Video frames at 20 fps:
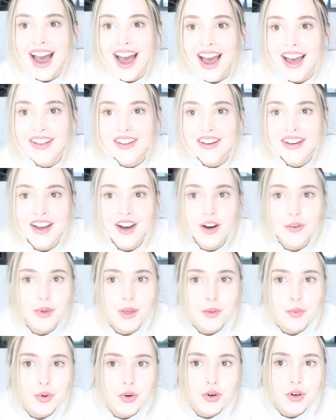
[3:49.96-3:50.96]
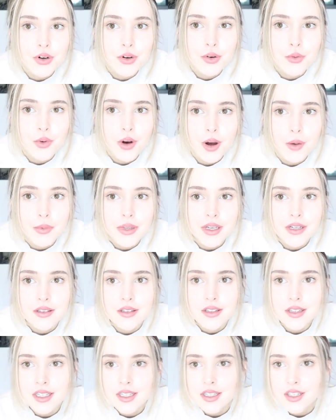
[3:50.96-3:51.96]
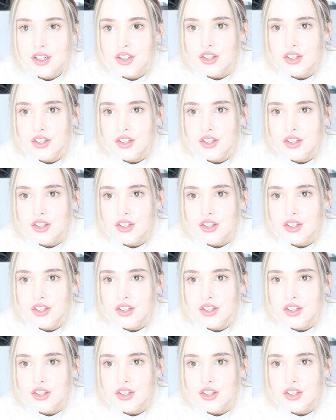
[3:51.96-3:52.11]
I look how people want me to look in